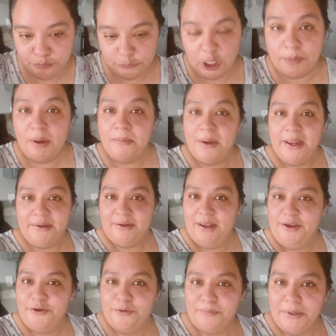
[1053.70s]
You're probably like,
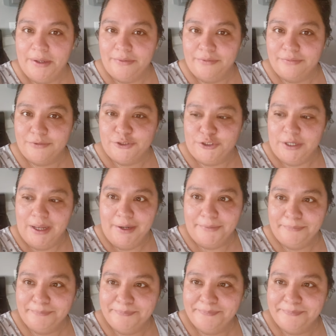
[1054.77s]
dang, you're mean. You're yelling.